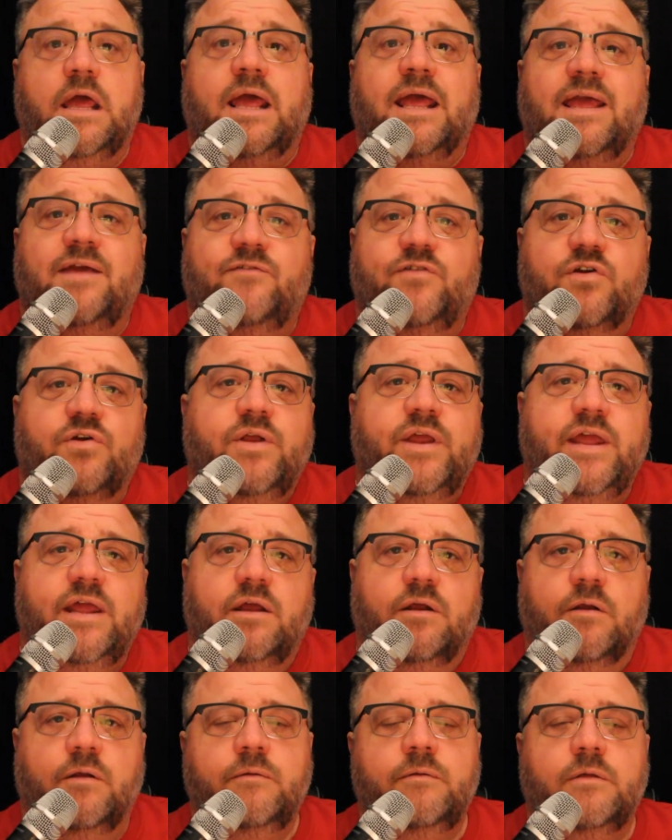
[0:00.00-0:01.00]
If you're
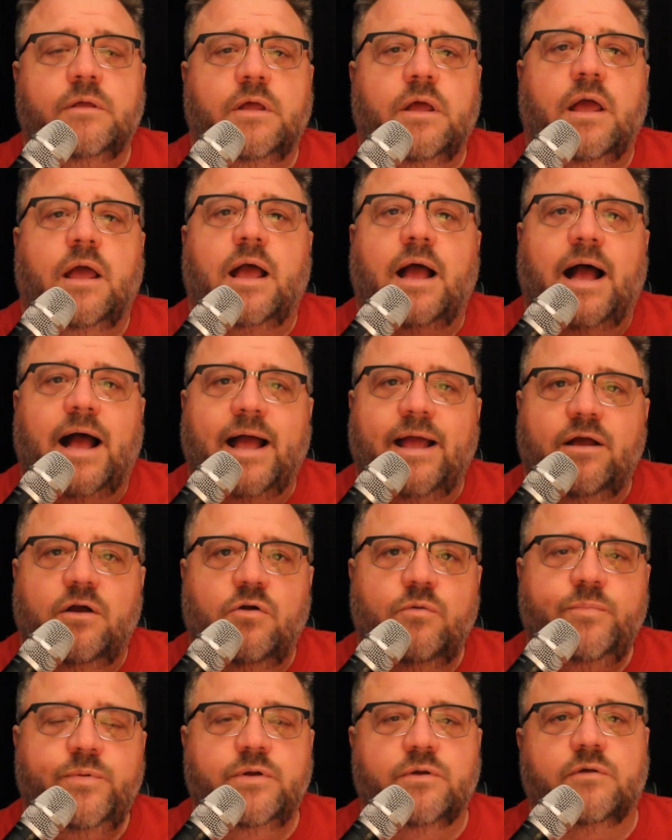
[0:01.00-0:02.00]
here, I
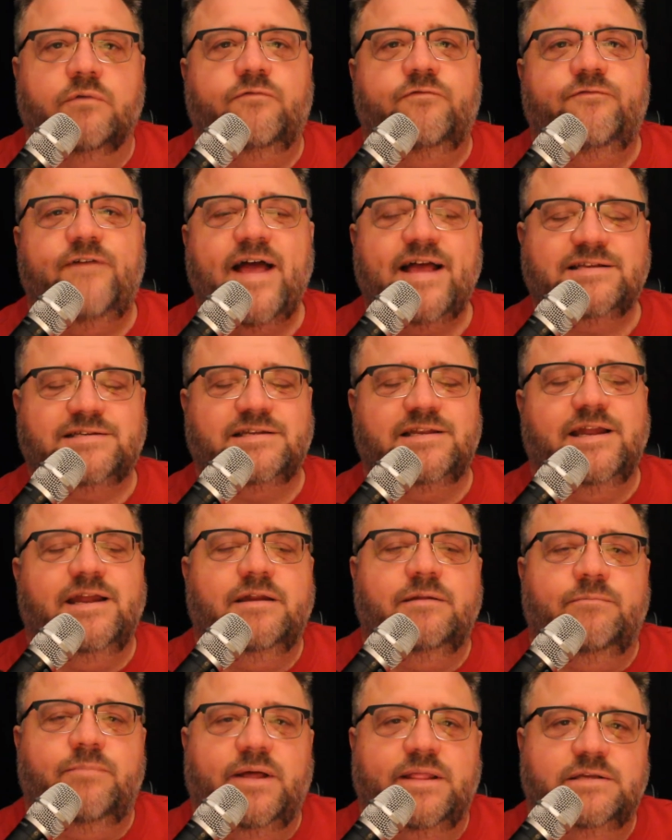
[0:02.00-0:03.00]
hope you're
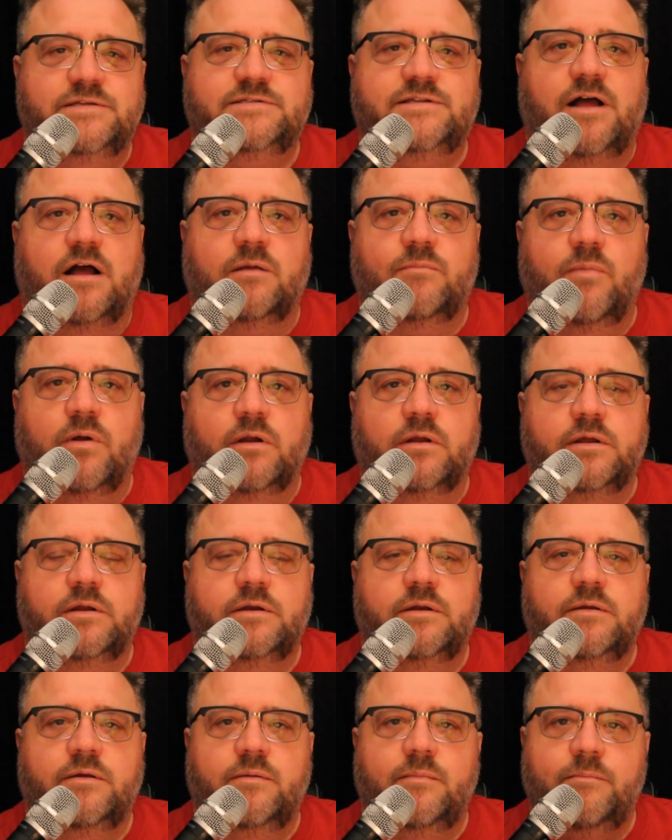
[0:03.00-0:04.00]
fascinated by the stock market,
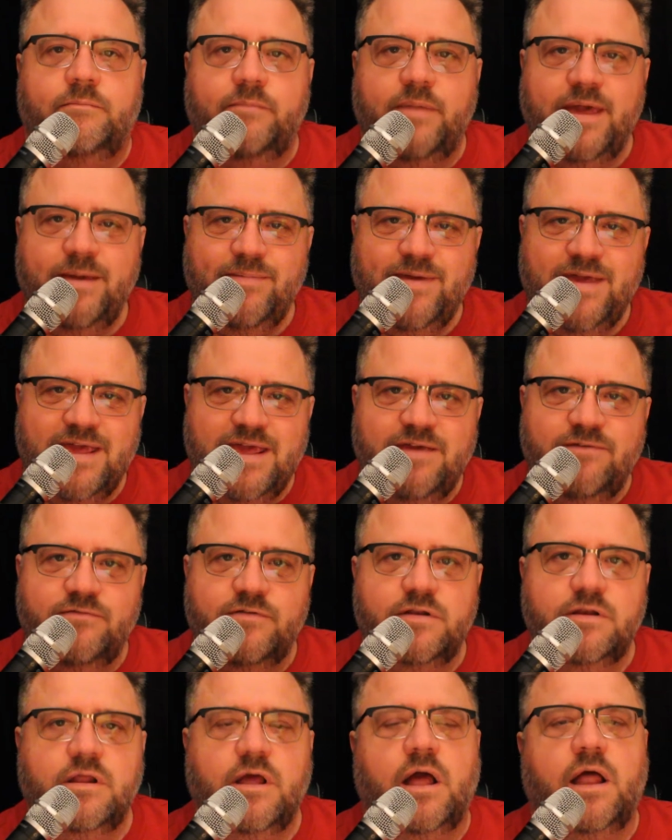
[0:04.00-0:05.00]
maybe
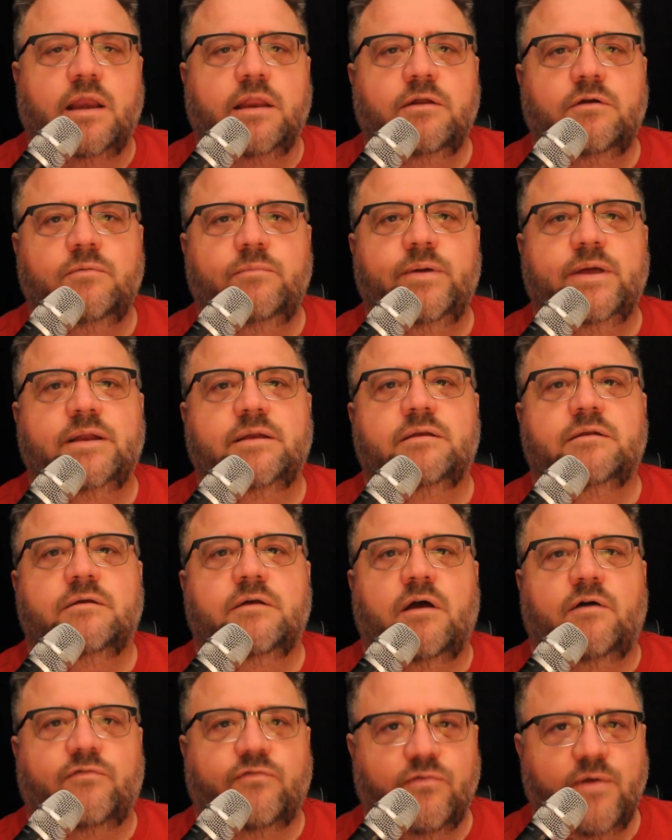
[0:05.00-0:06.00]
even a little bit
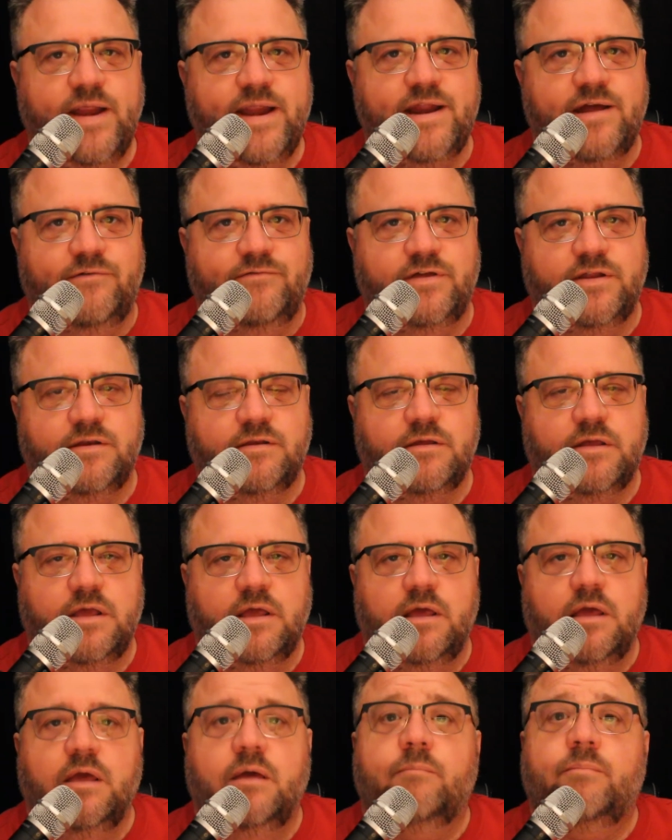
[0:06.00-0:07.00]
afraid of it,
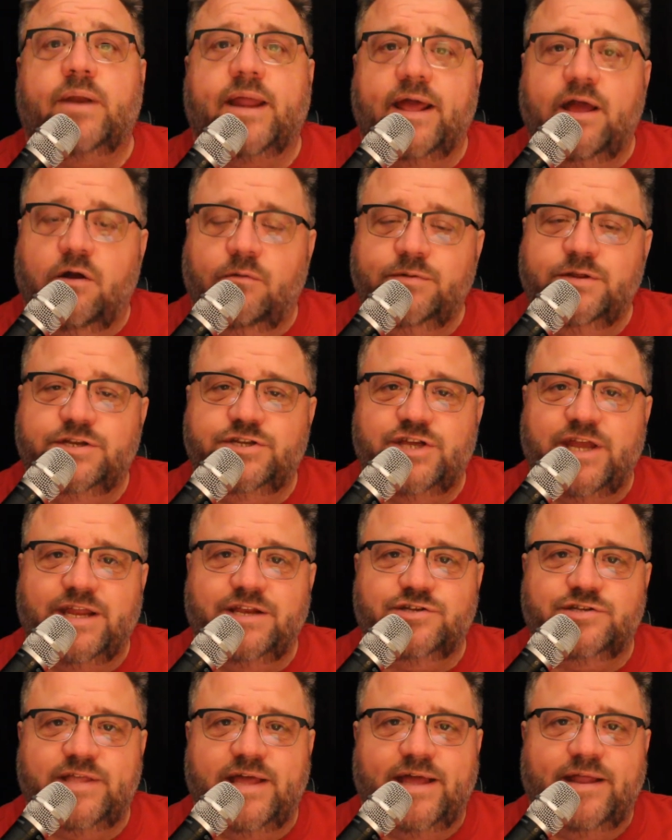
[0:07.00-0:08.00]
but I hope to
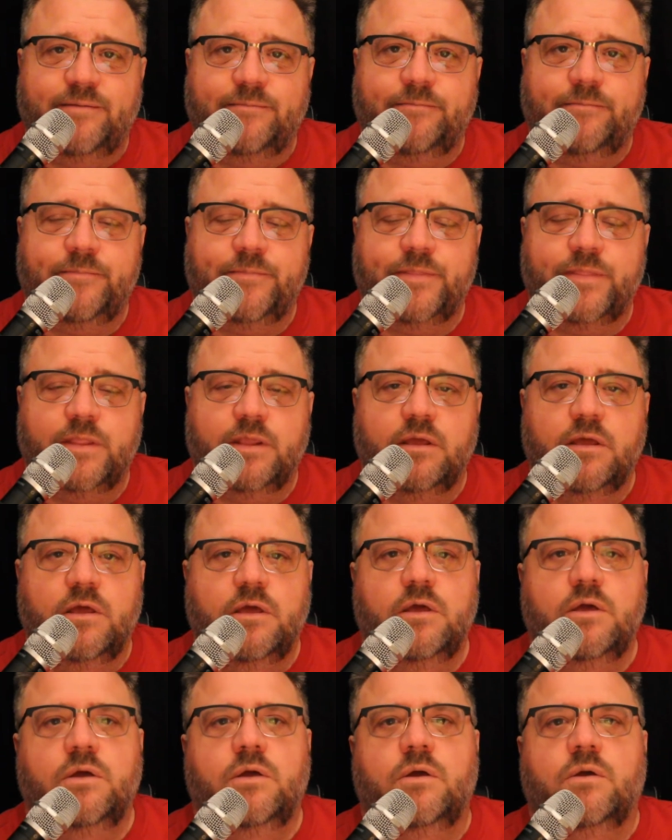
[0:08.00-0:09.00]
change that.
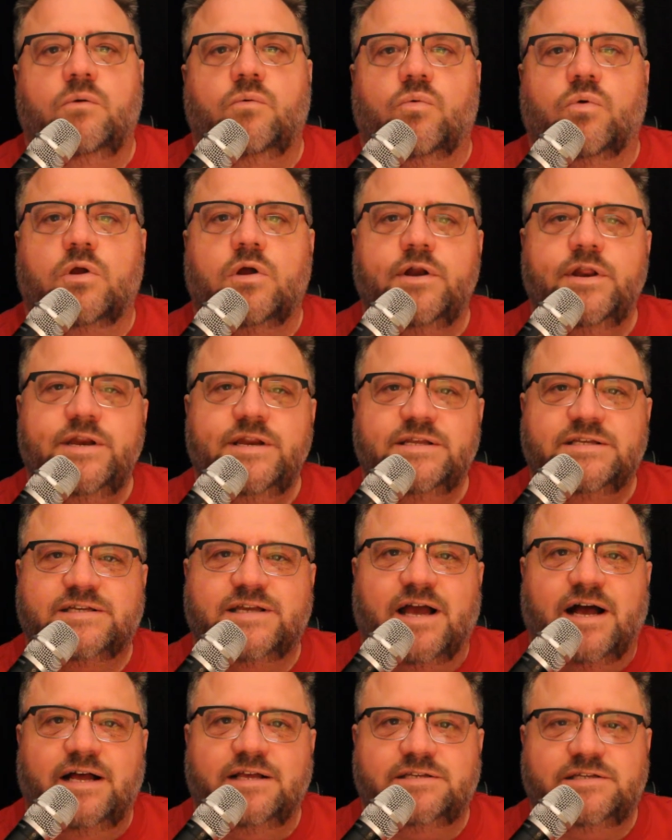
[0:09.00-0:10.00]
We're going to
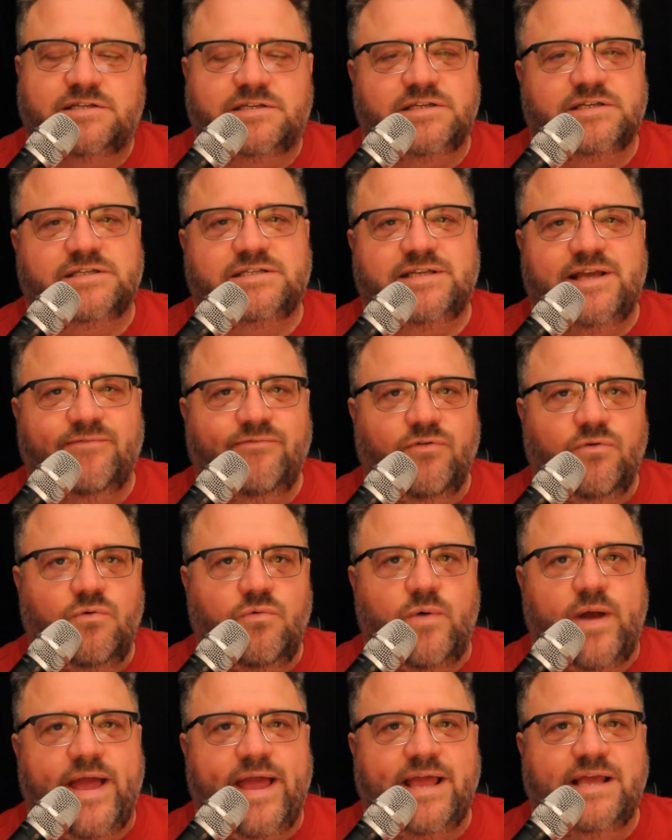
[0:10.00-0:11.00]
discuss several
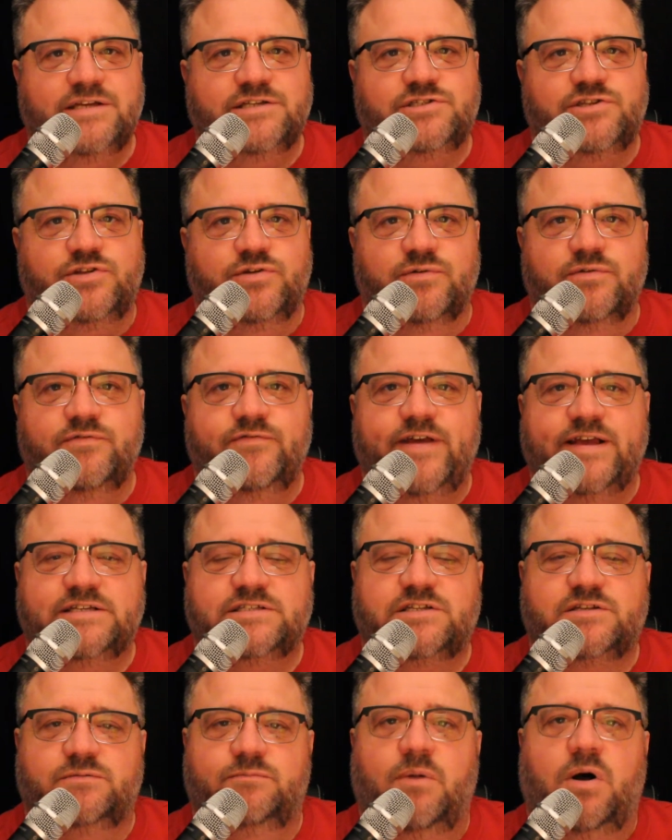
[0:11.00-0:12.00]
ways to invest
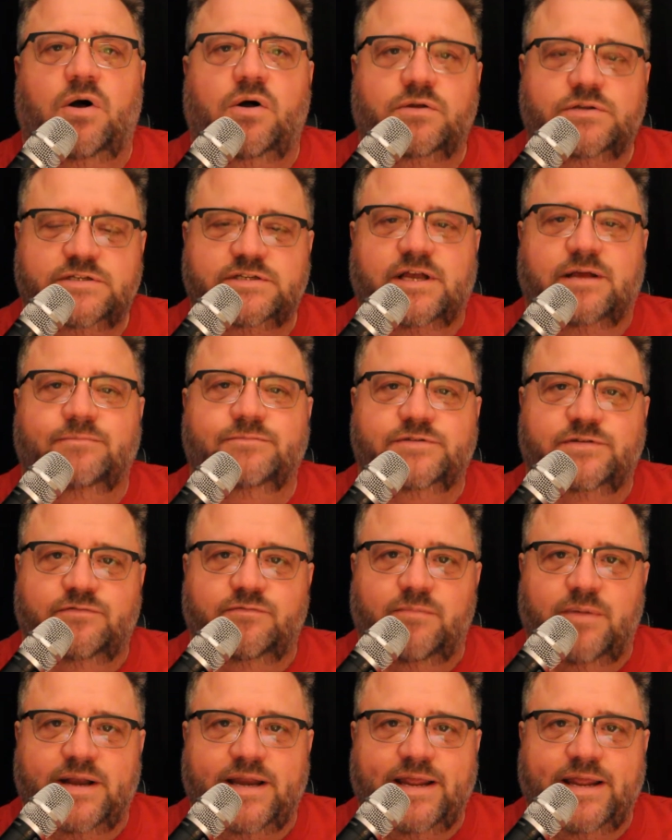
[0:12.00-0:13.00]
small sums of
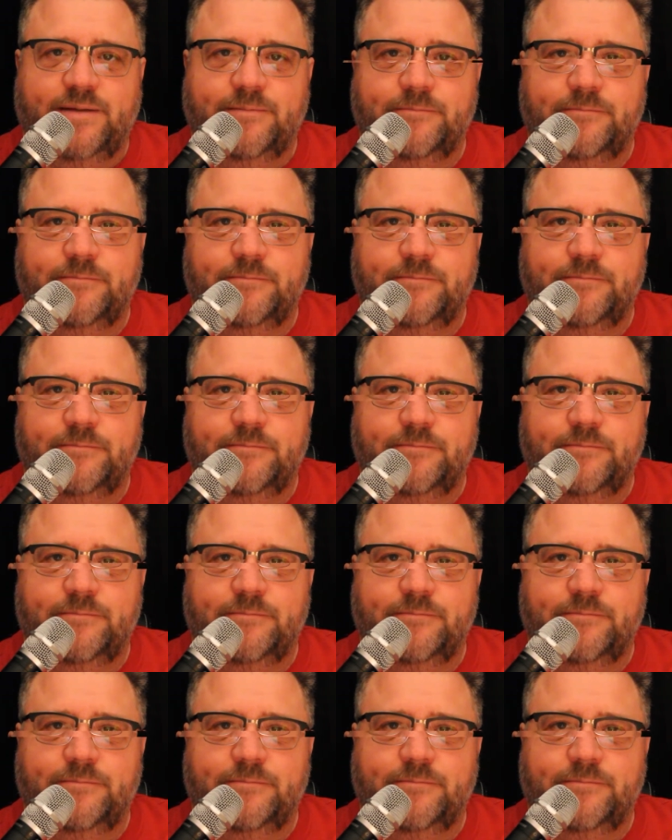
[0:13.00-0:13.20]
money.